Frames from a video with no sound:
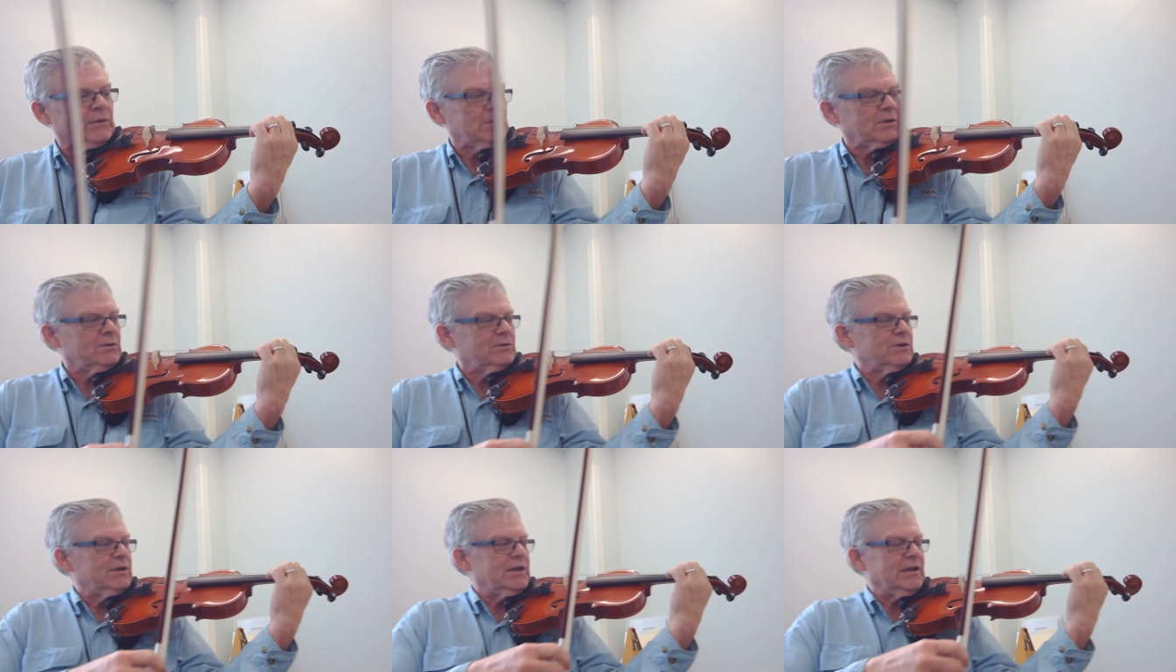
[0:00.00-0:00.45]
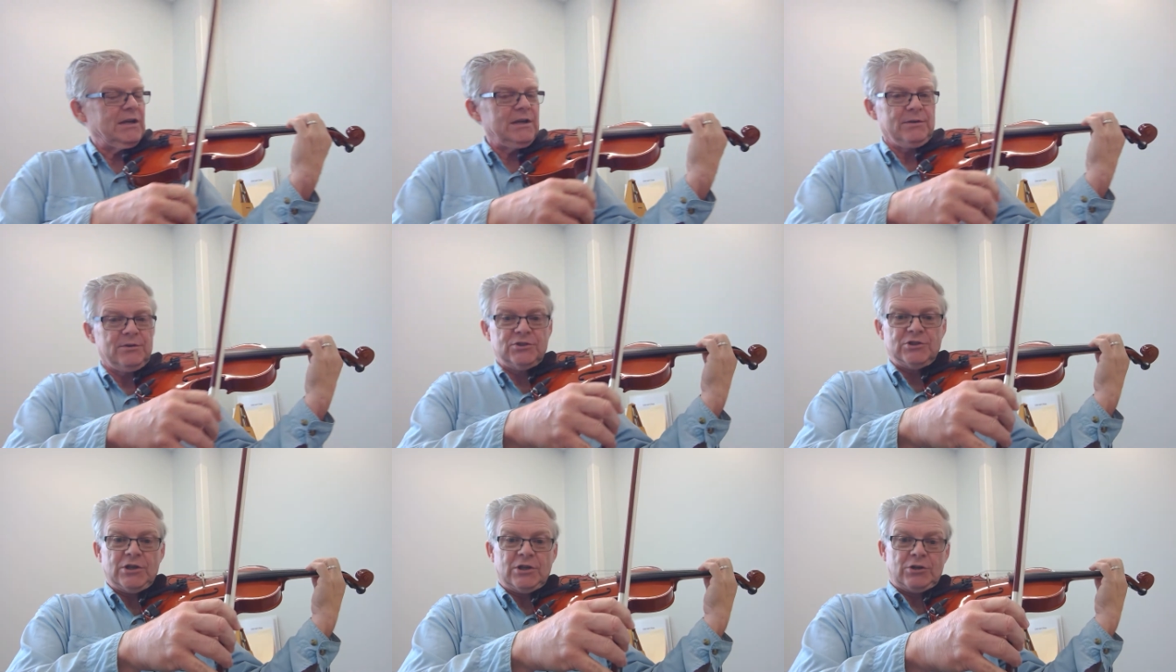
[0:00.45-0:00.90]
Okay,
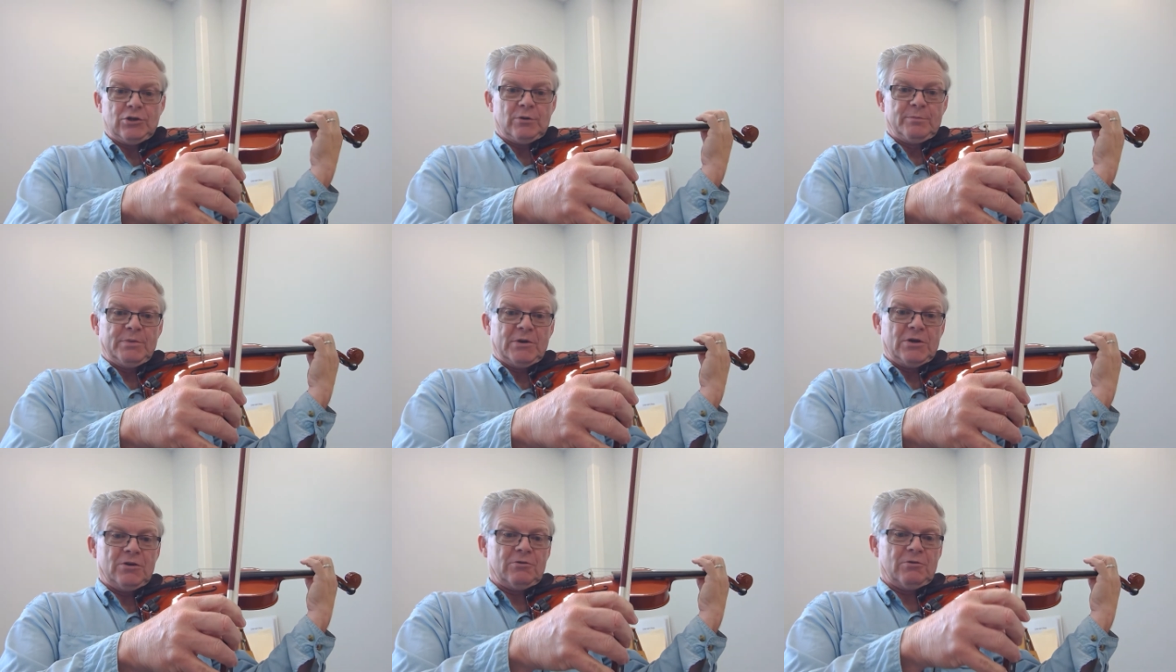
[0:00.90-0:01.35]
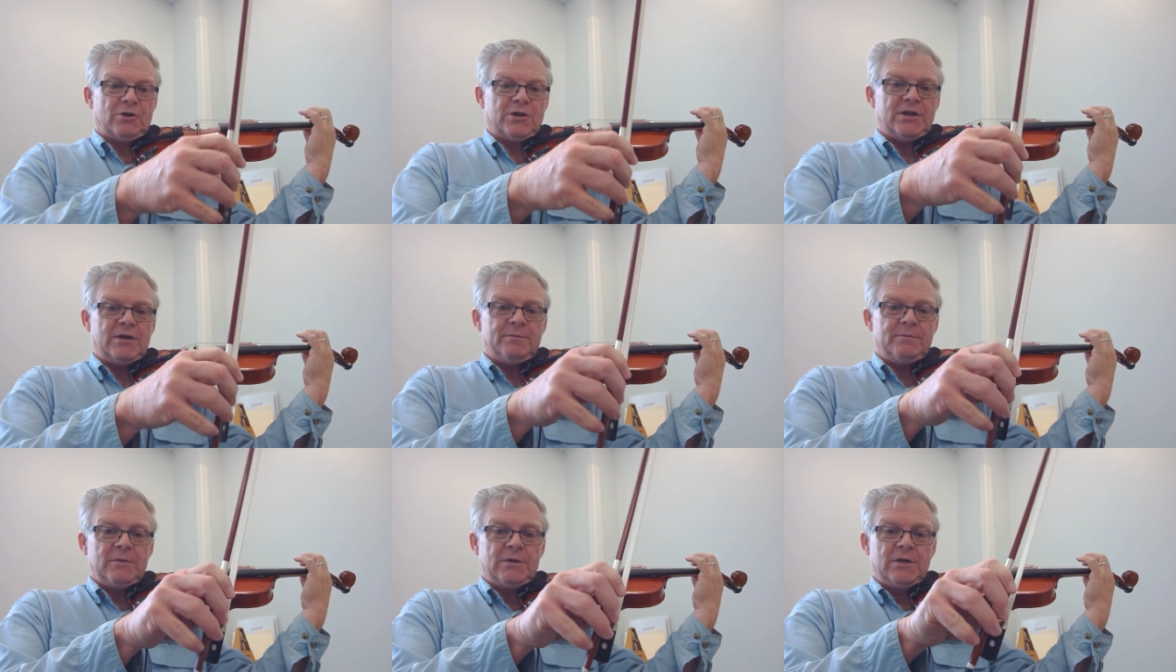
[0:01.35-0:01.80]
check your bow
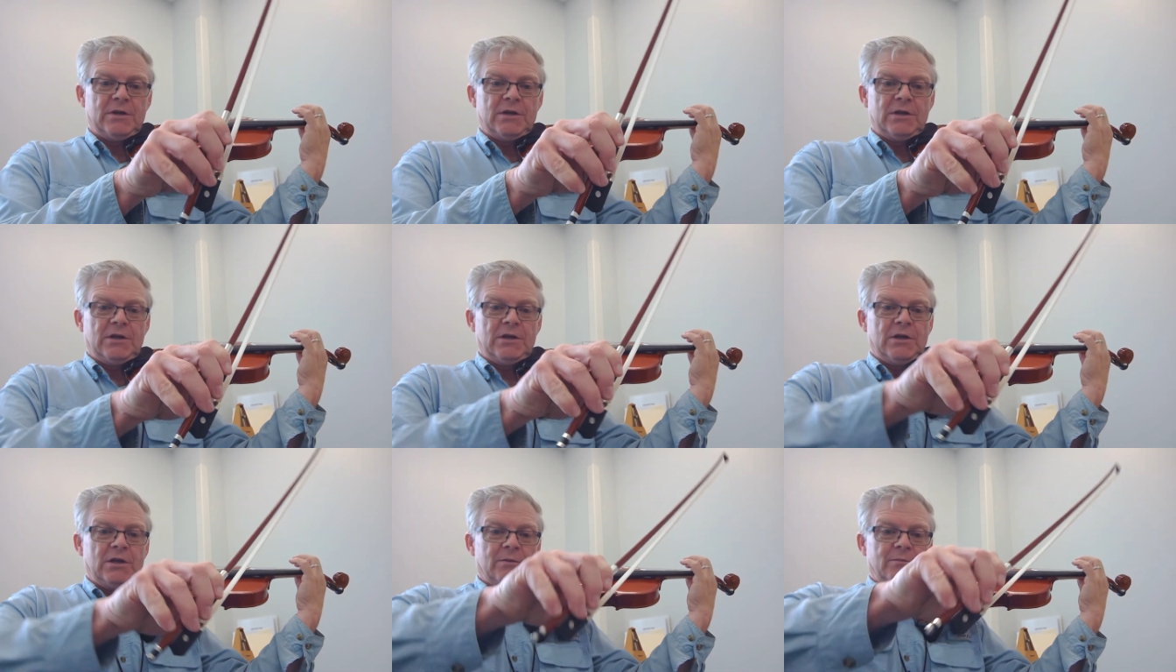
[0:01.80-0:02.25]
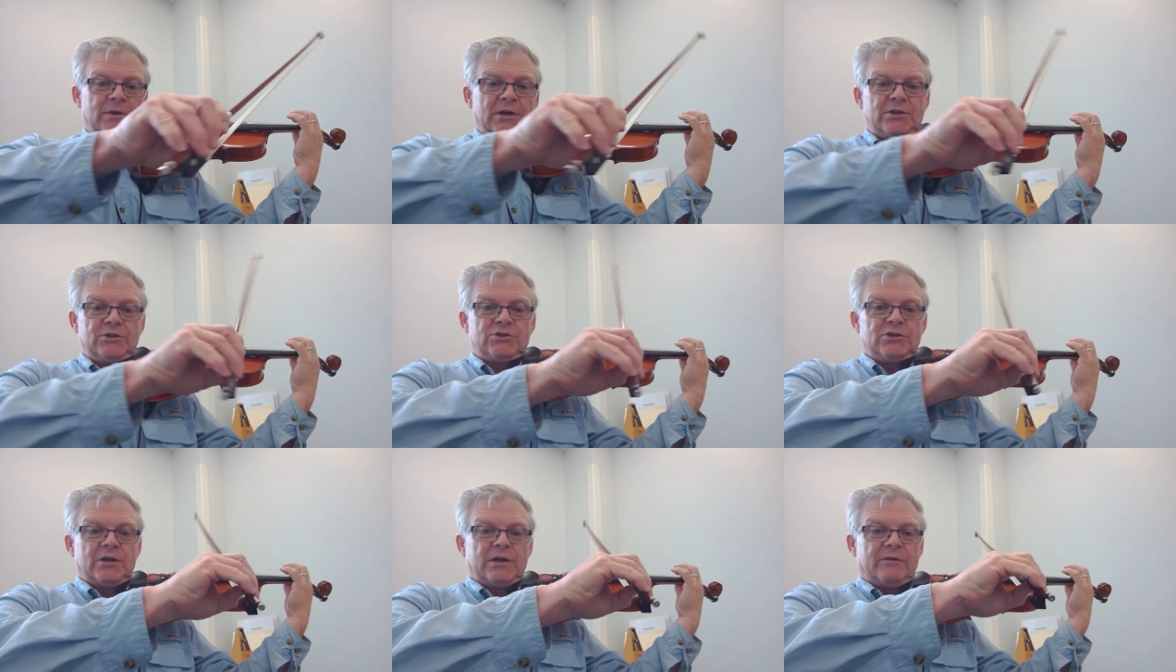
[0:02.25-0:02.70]
grip. Make
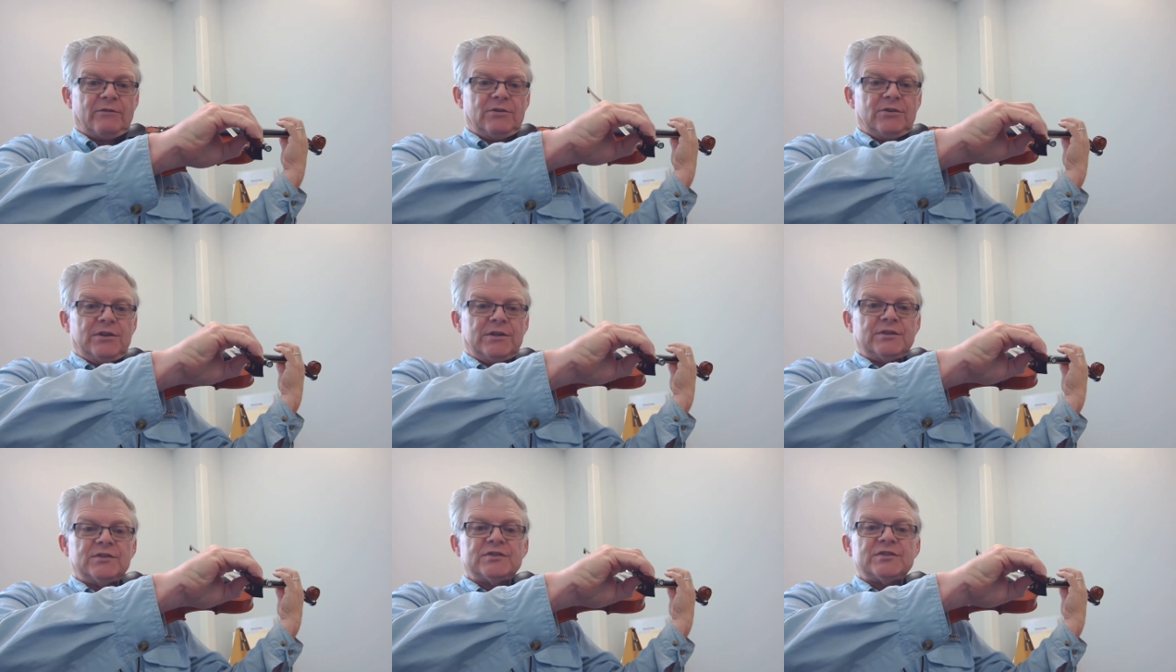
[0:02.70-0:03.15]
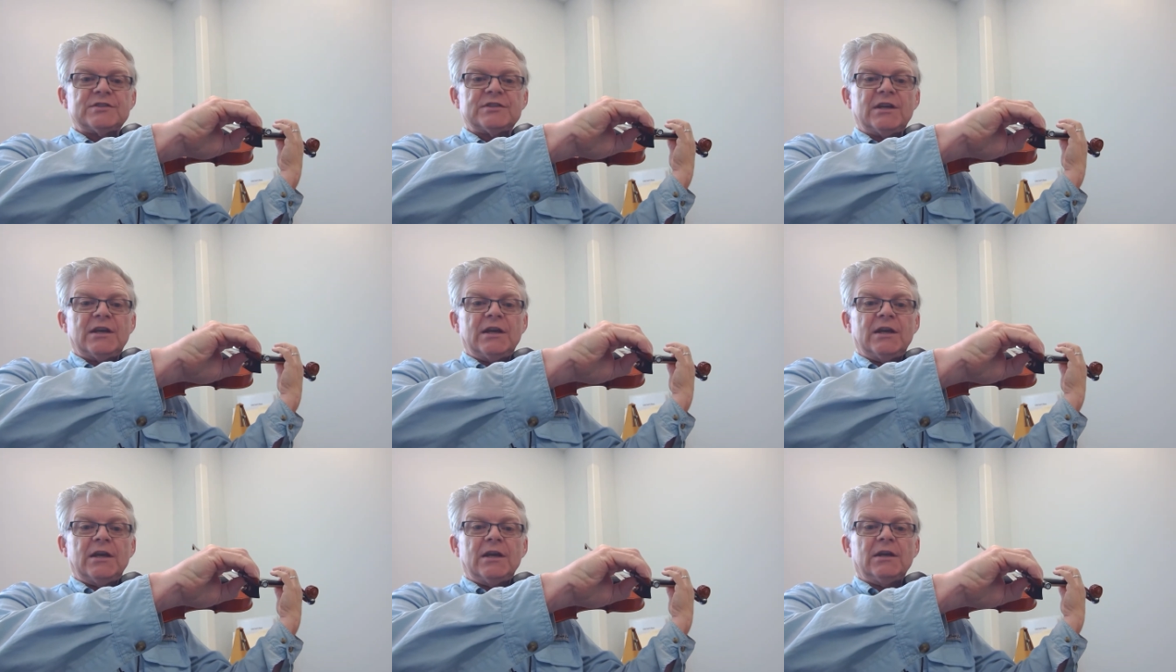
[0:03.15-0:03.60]
sure everything's
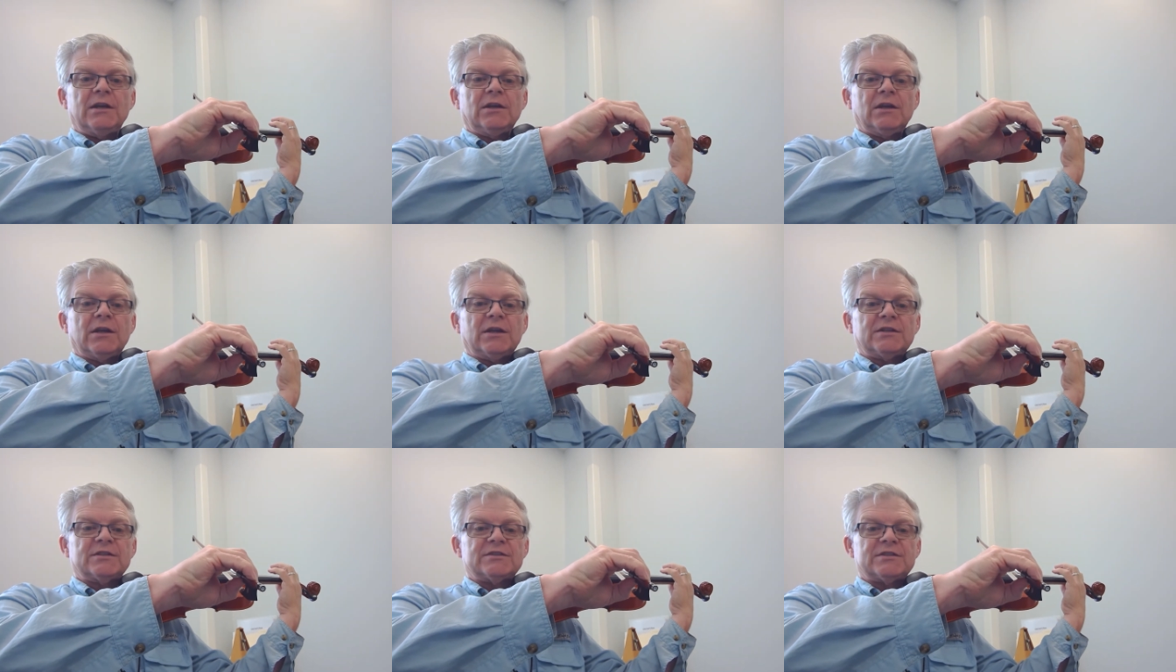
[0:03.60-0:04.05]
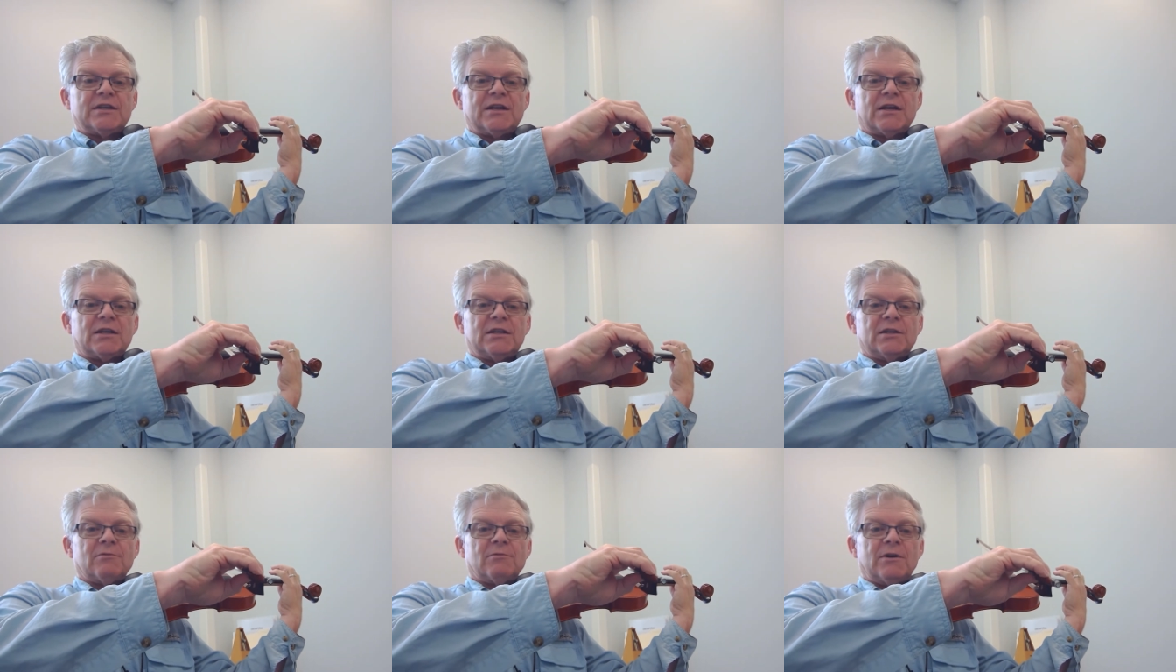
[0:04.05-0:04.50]
staying
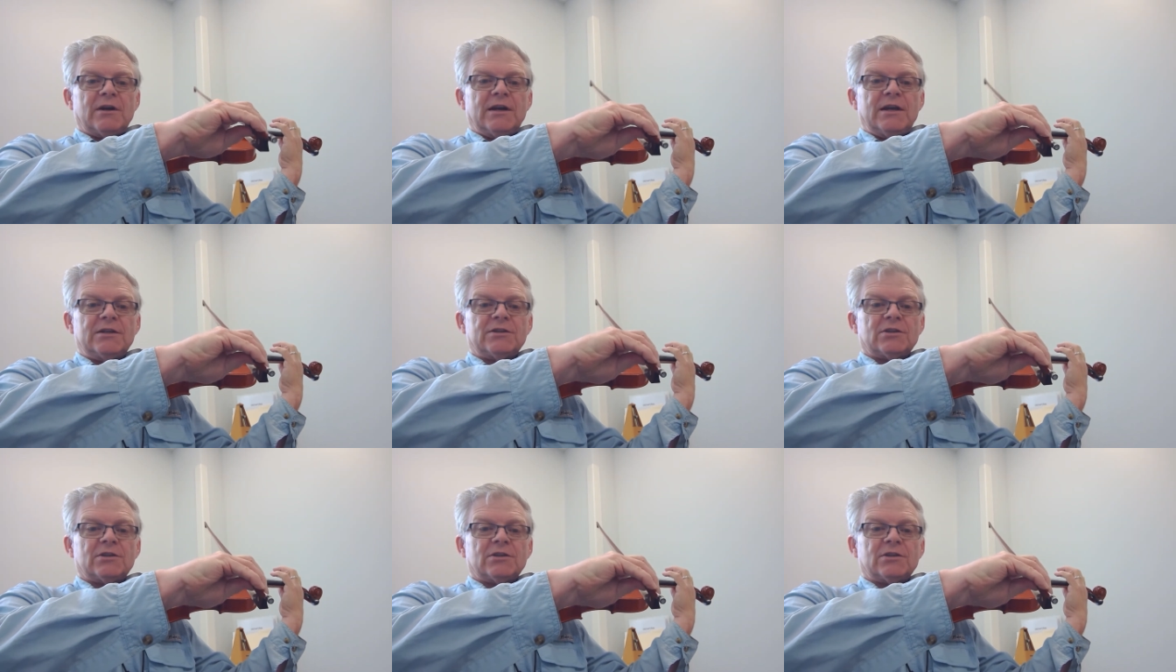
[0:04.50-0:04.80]
exactly right.